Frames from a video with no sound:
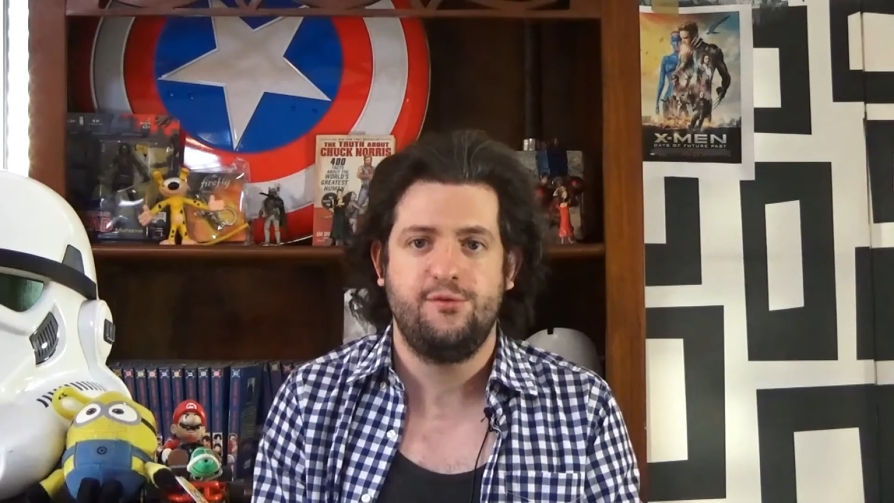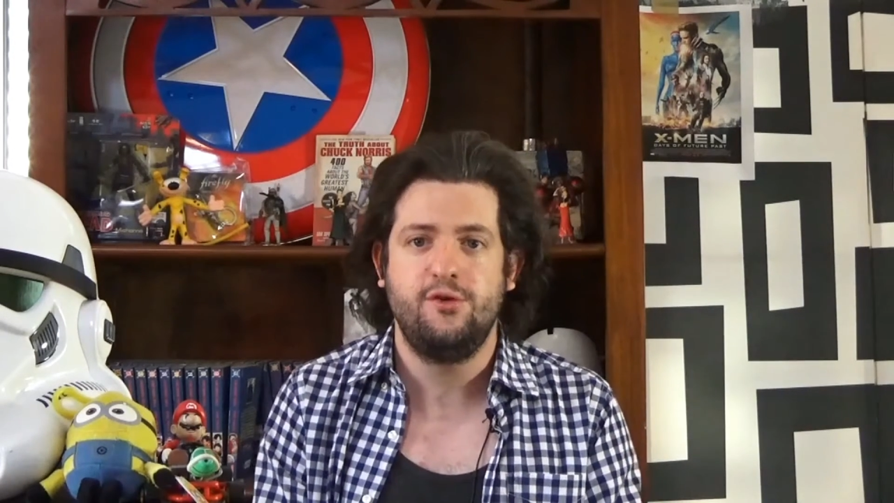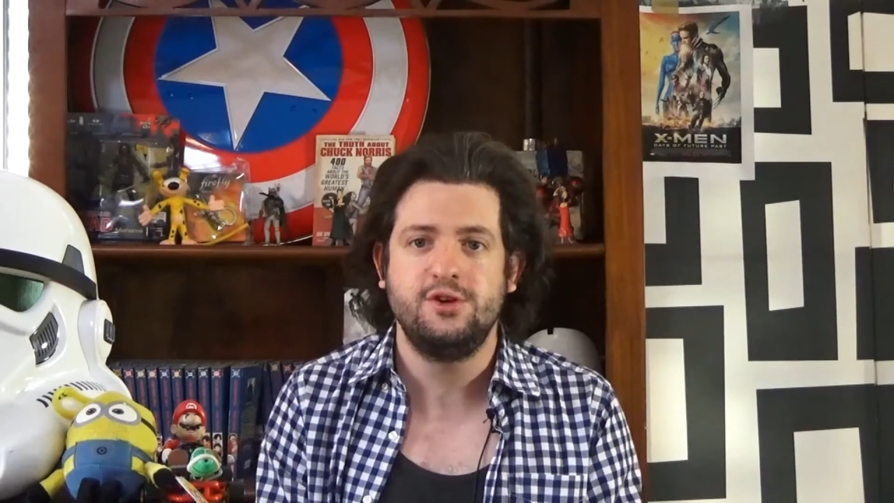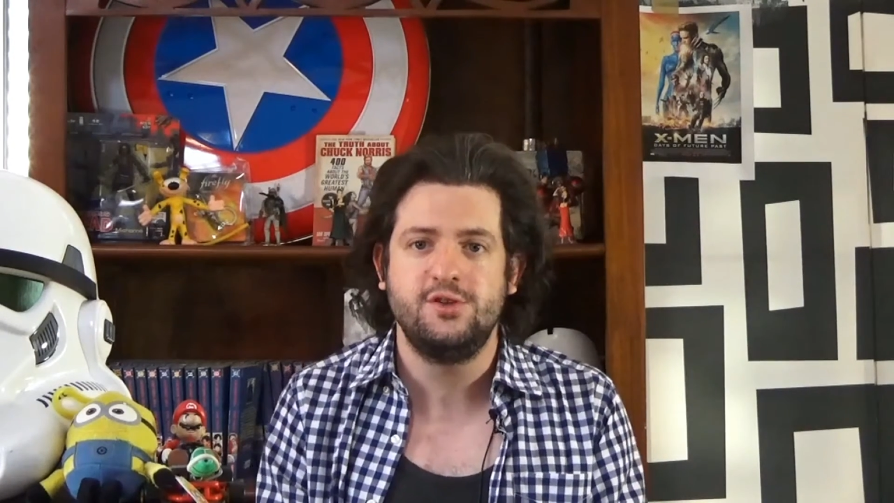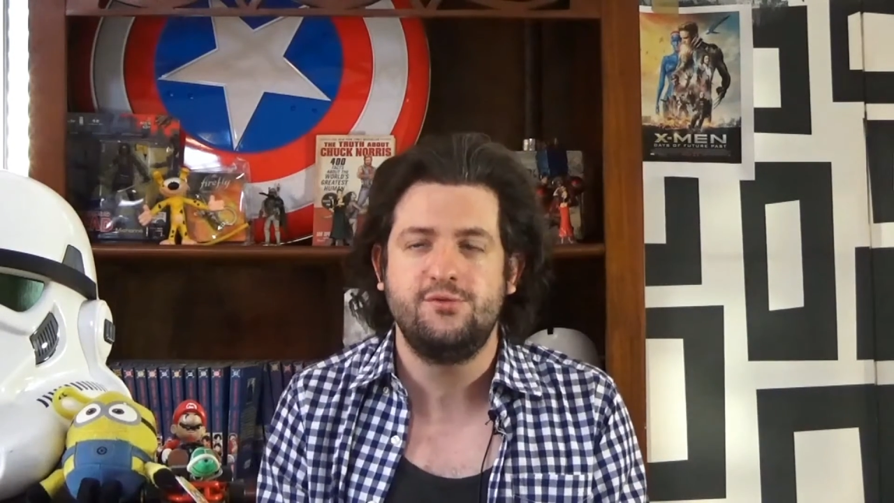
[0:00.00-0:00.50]

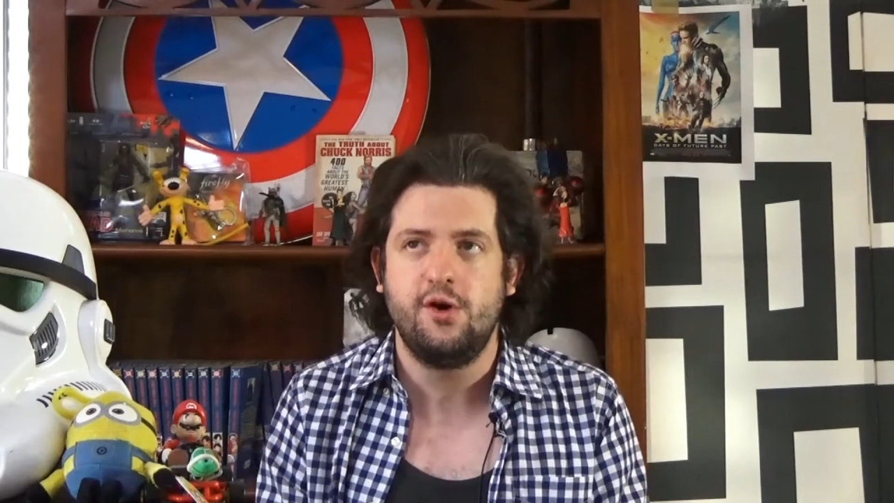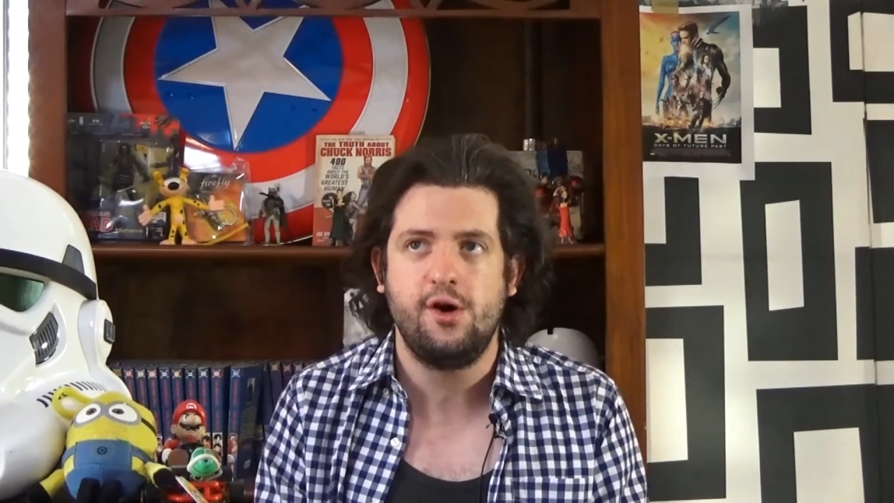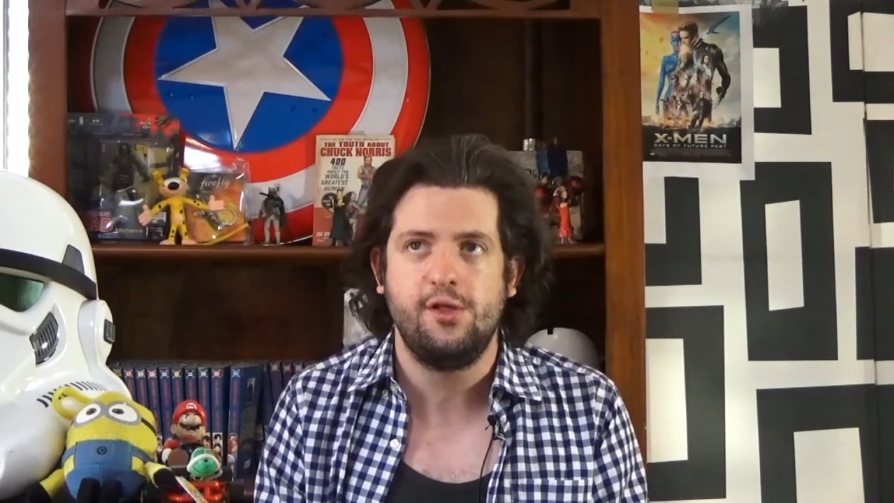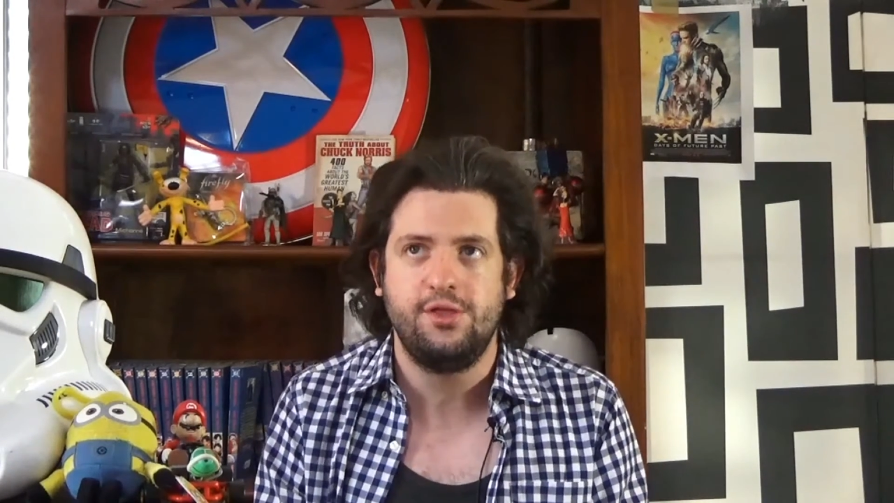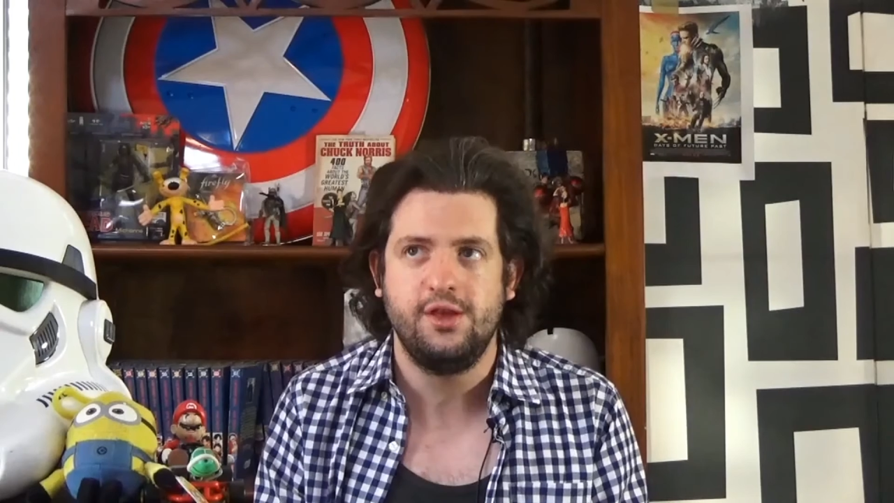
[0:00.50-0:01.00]
First of
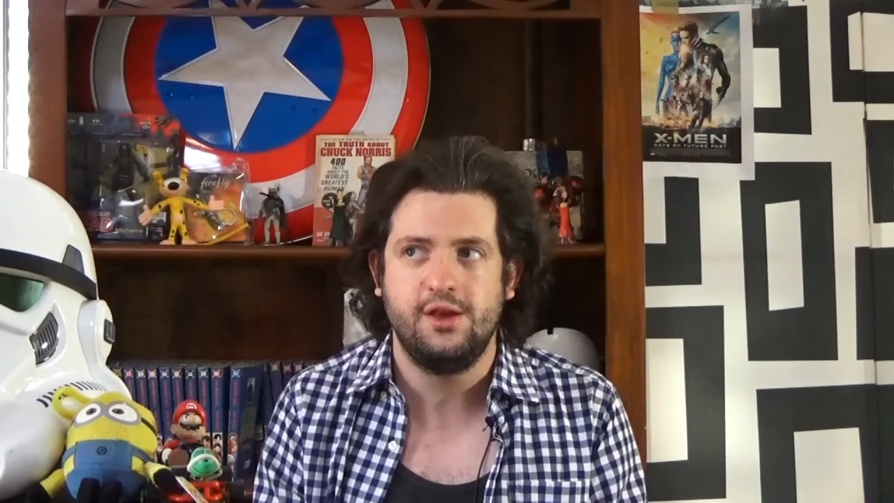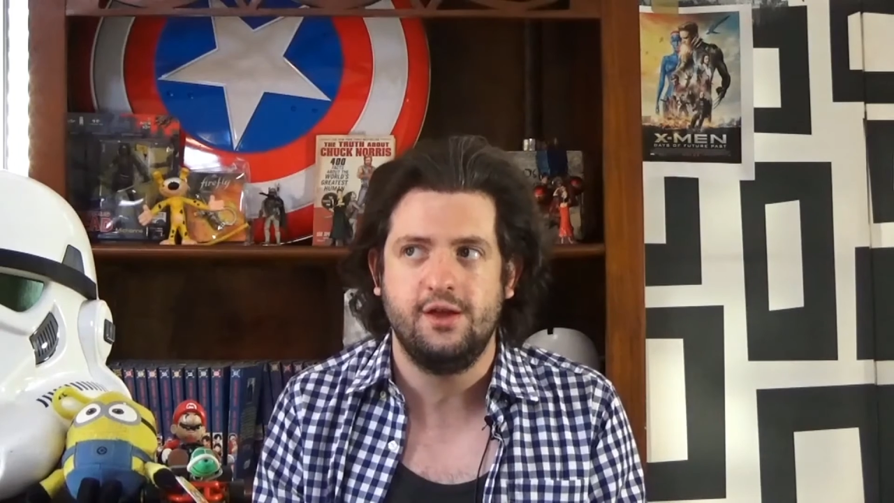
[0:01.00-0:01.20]
all, the